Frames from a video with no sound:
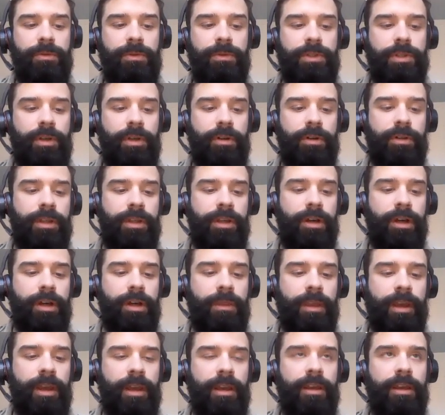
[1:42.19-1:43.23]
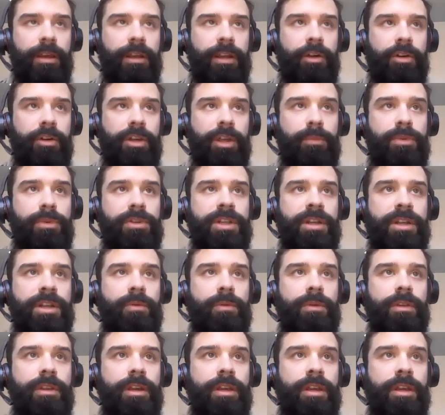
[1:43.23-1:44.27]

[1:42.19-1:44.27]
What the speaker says: so I'll click on that and I'll get presented with a